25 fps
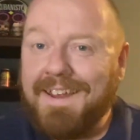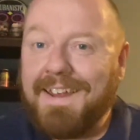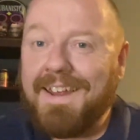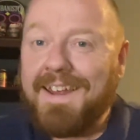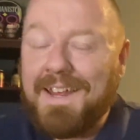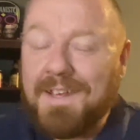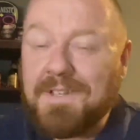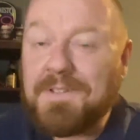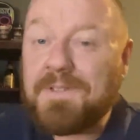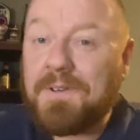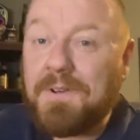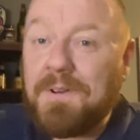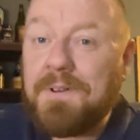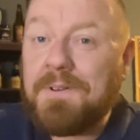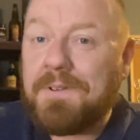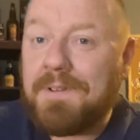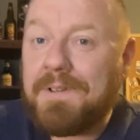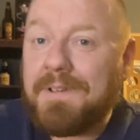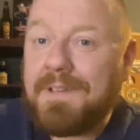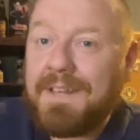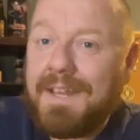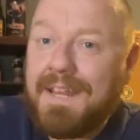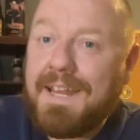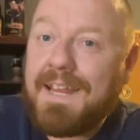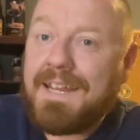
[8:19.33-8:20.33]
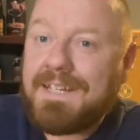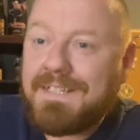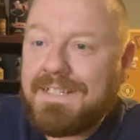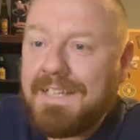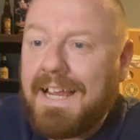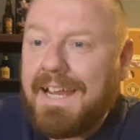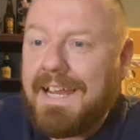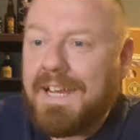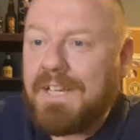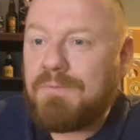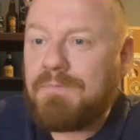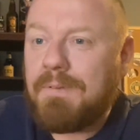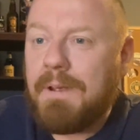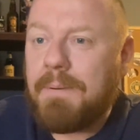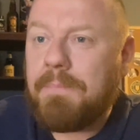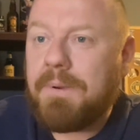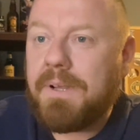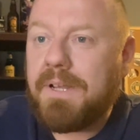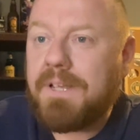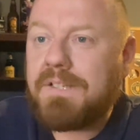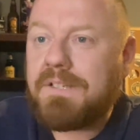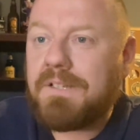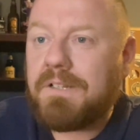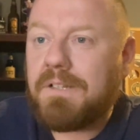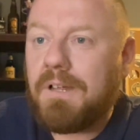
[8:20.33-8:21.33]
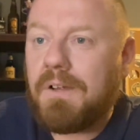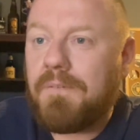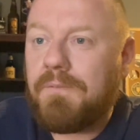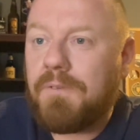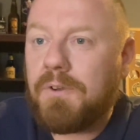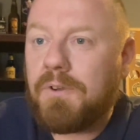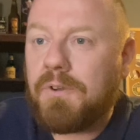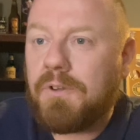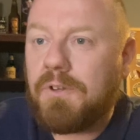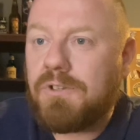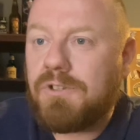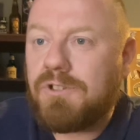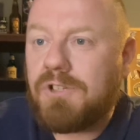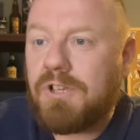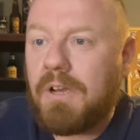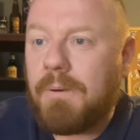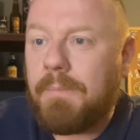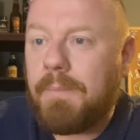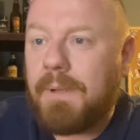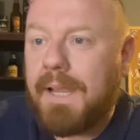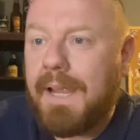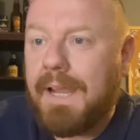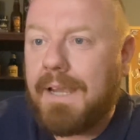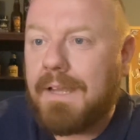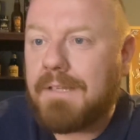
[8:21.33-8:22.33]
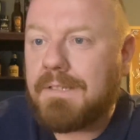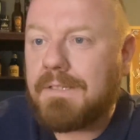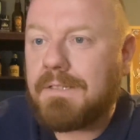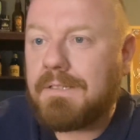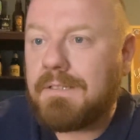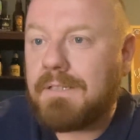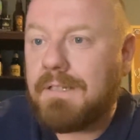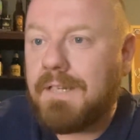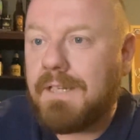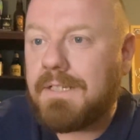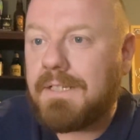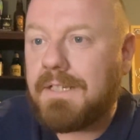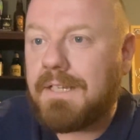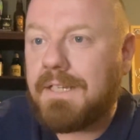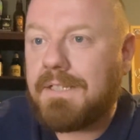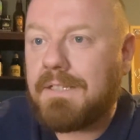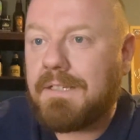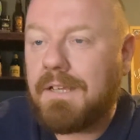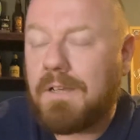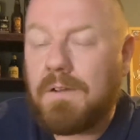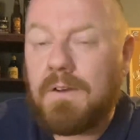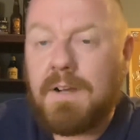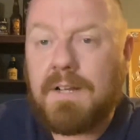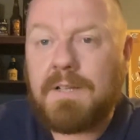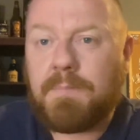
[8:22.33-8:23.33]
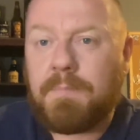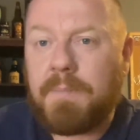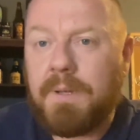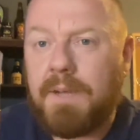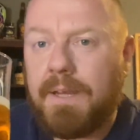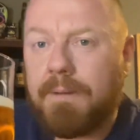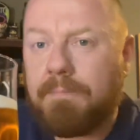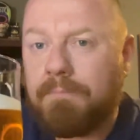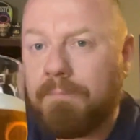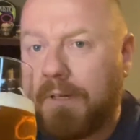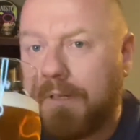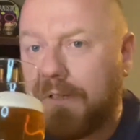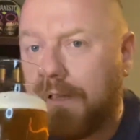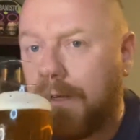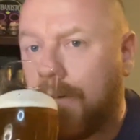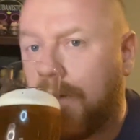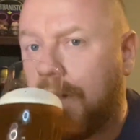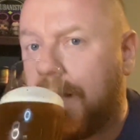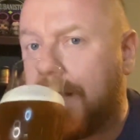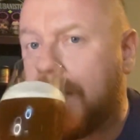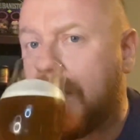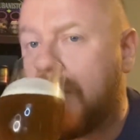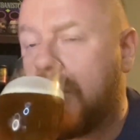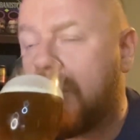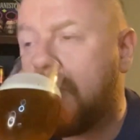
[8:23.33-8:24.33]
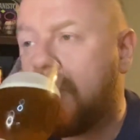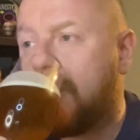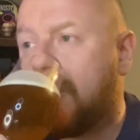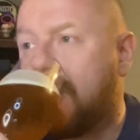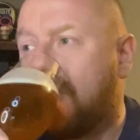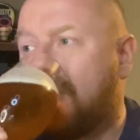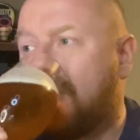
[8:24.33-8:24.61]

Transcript: It's good. It's reminiscent of a good German Helles. It's a nice beer. I do like it.